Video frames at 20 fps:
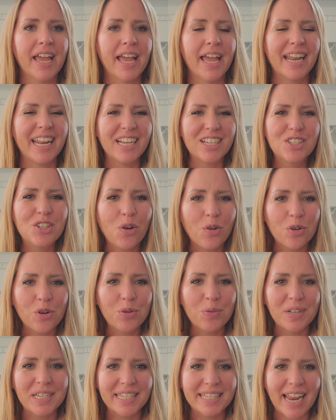And I don't know
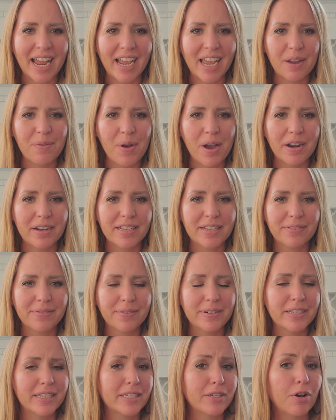what snack I want.
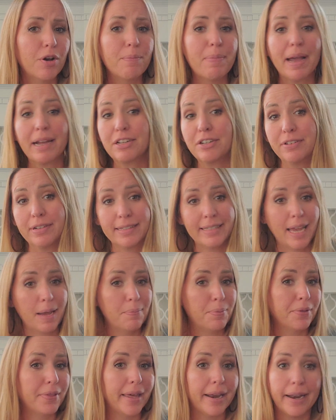We're just going back to an
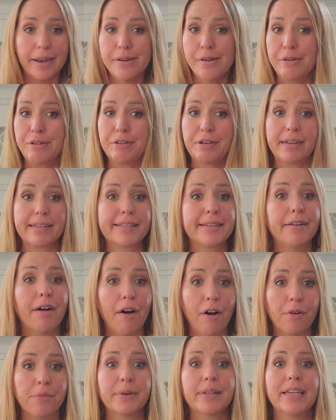example that I know you guys can
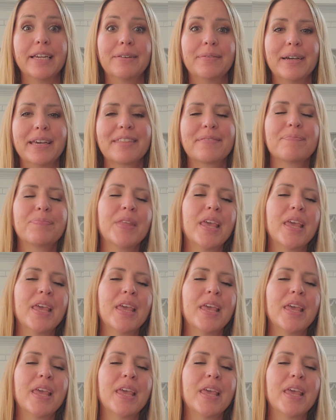all relate with.